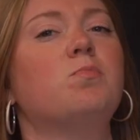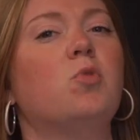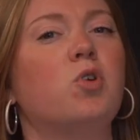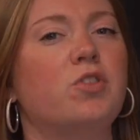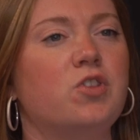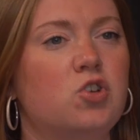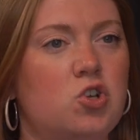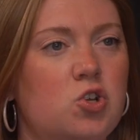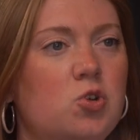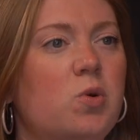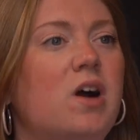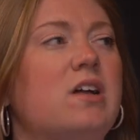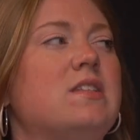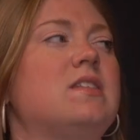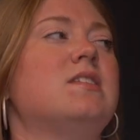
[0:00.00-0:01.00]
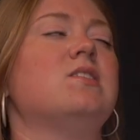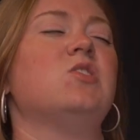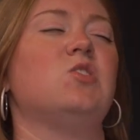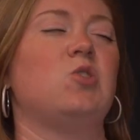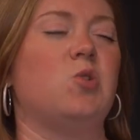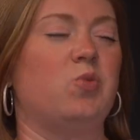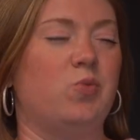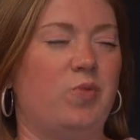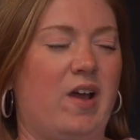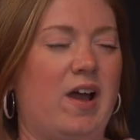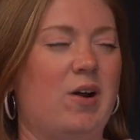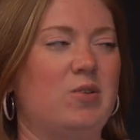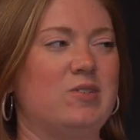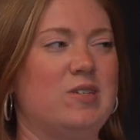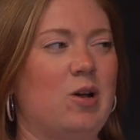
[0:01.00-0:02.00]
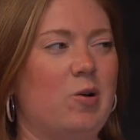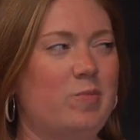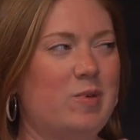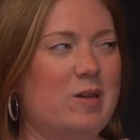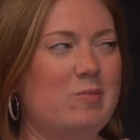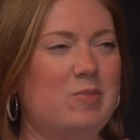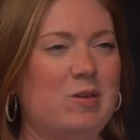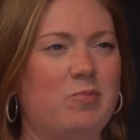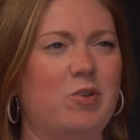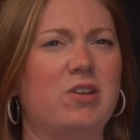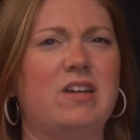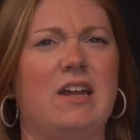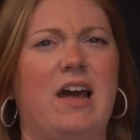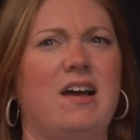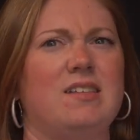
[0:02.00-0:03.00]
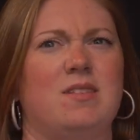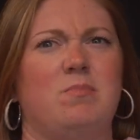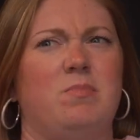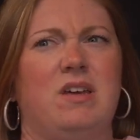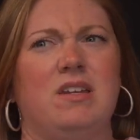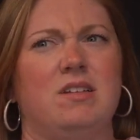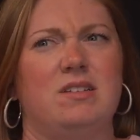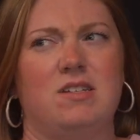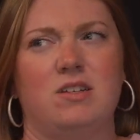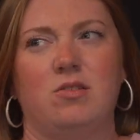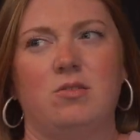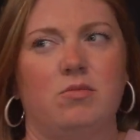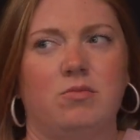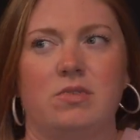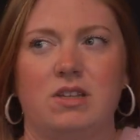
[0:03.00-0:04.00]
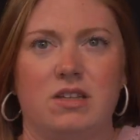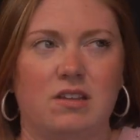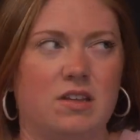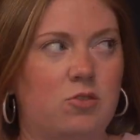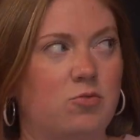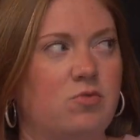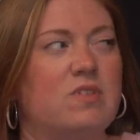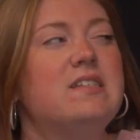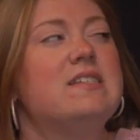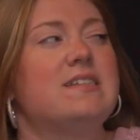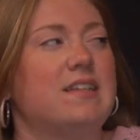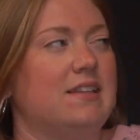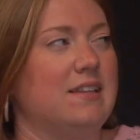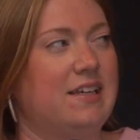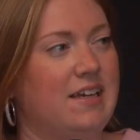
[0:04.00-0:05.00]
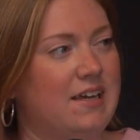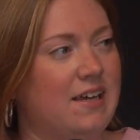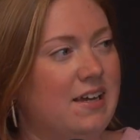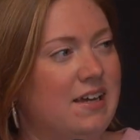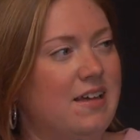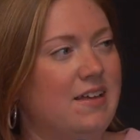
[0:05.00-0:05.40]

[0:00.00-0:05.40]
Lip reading: more the nuances around helping people. And it hasn't been until really like recently